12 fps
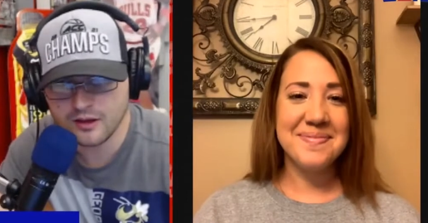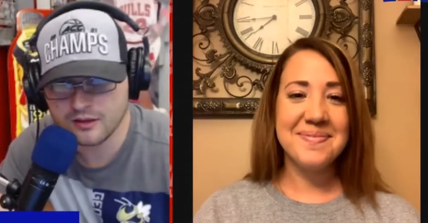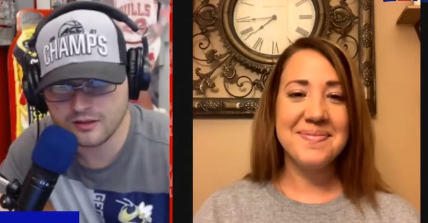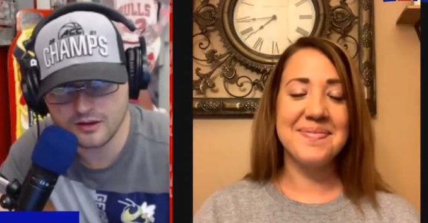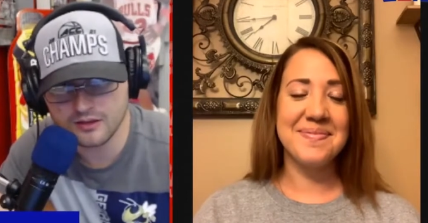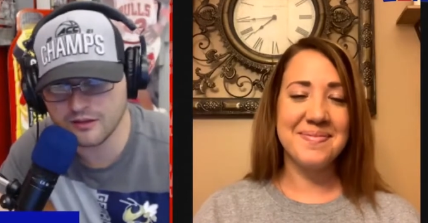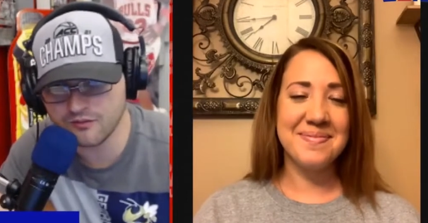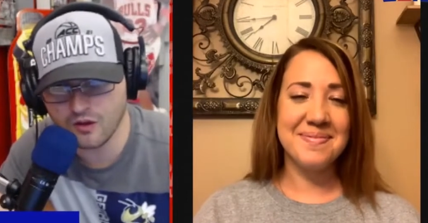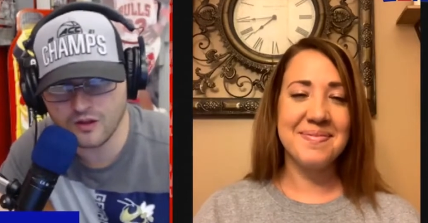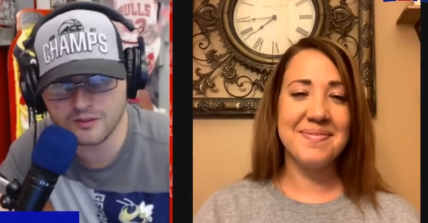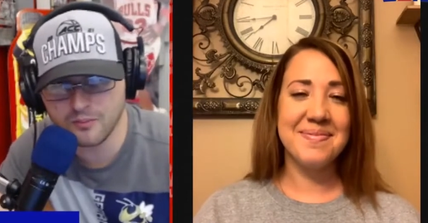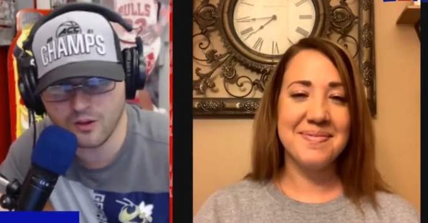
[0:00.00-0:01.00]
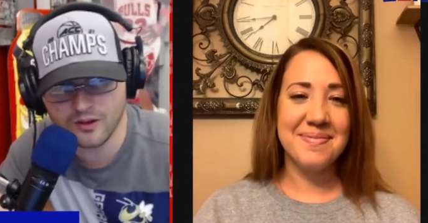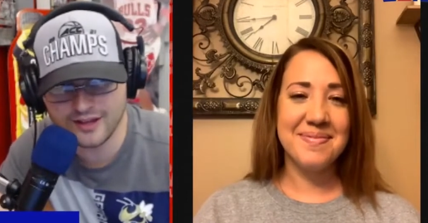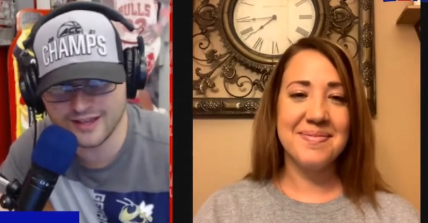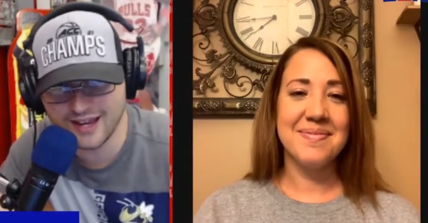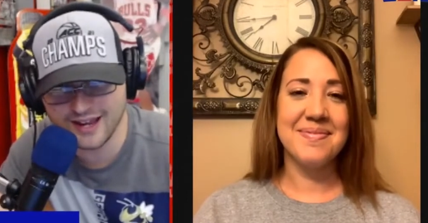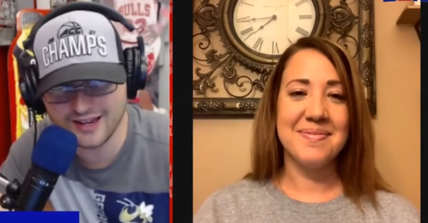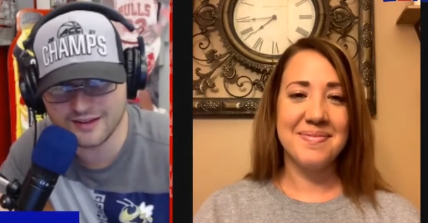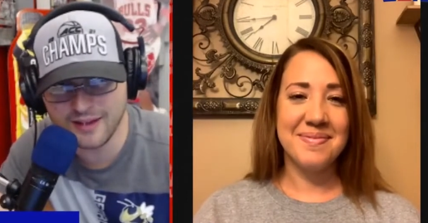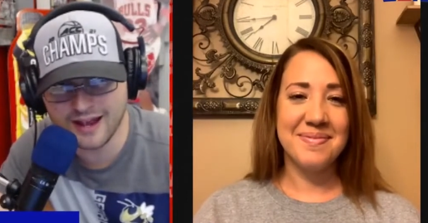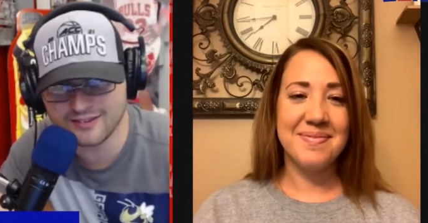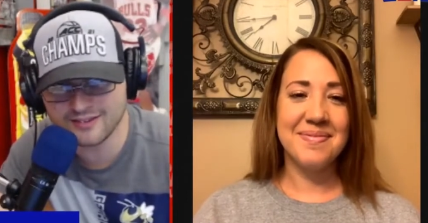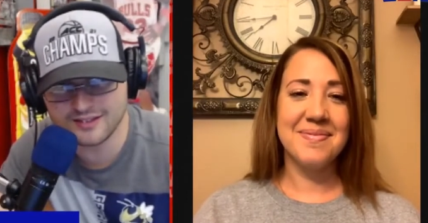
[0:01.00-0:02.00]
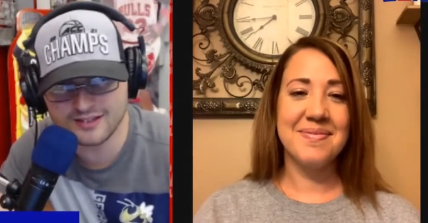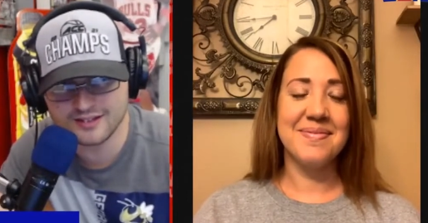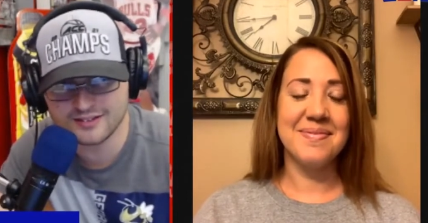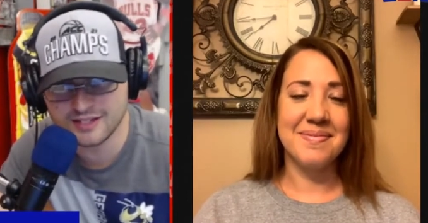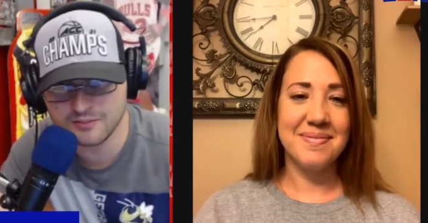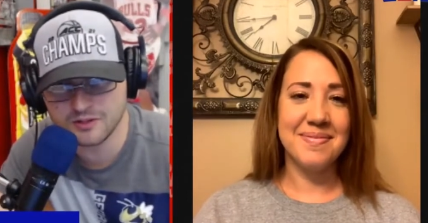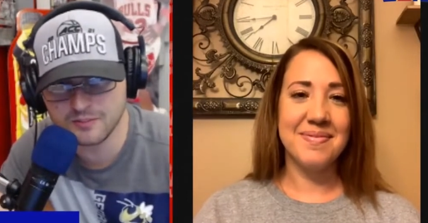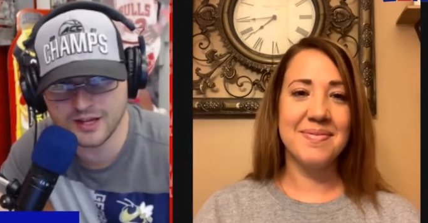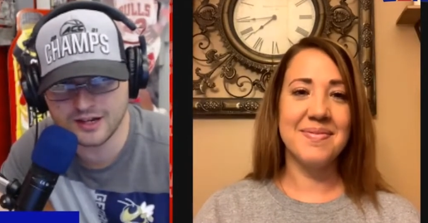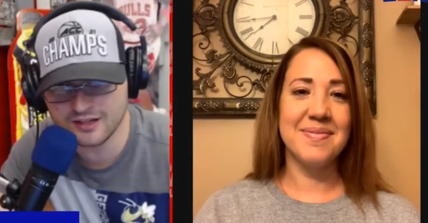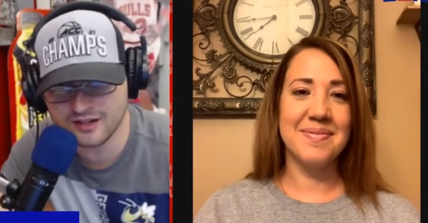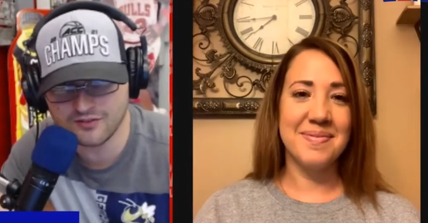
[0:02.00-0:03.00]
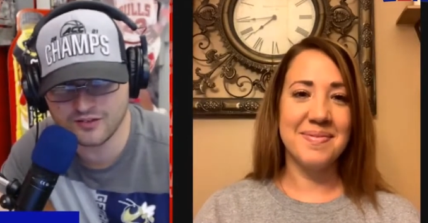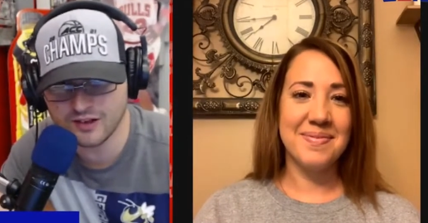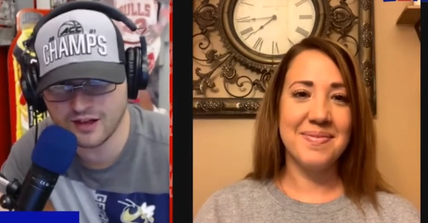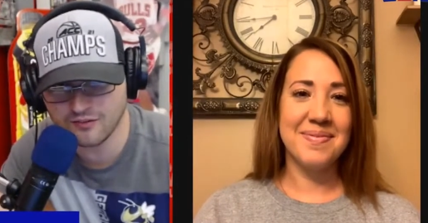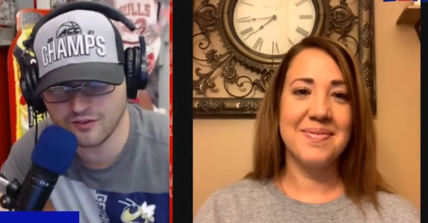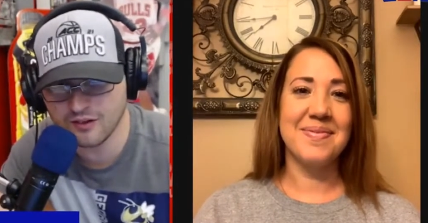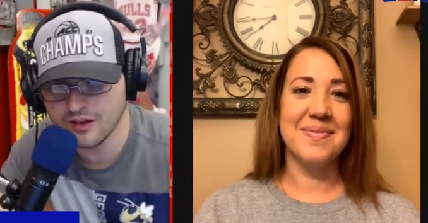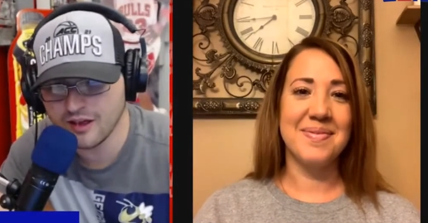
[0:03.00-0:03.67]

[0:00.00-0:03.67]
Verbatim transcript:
Speaker 1: the, the volleyball in Canton and Massillon just seems to be at a different level.